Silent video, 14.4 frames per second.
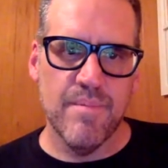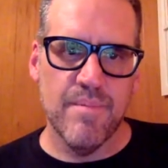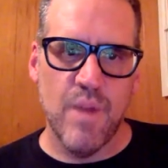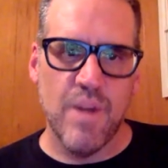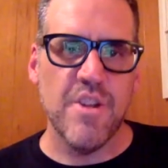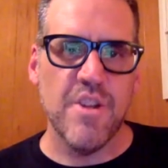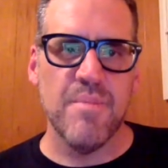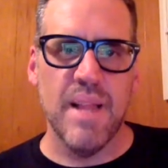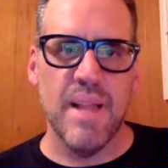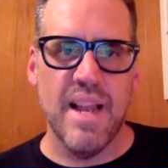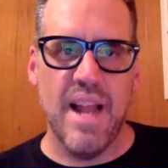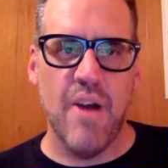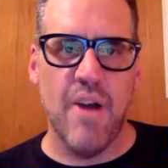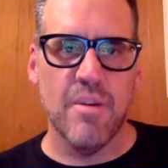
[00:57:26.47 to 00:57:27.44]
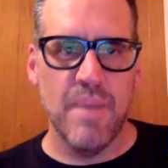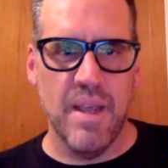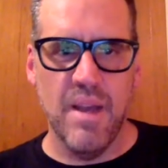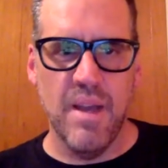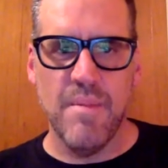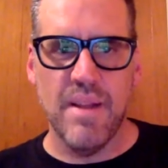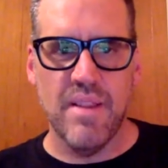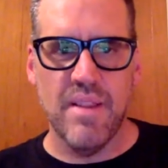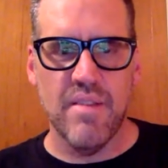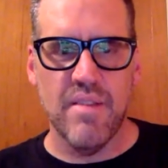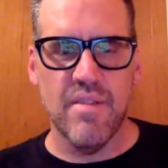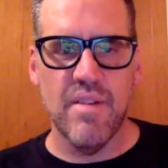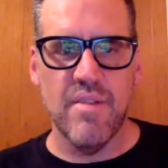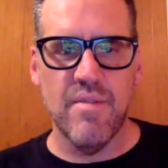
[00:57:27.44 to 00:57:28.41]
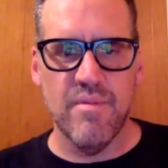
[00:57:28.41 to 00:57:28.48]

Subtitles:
Righteous Plant Alchemy, about this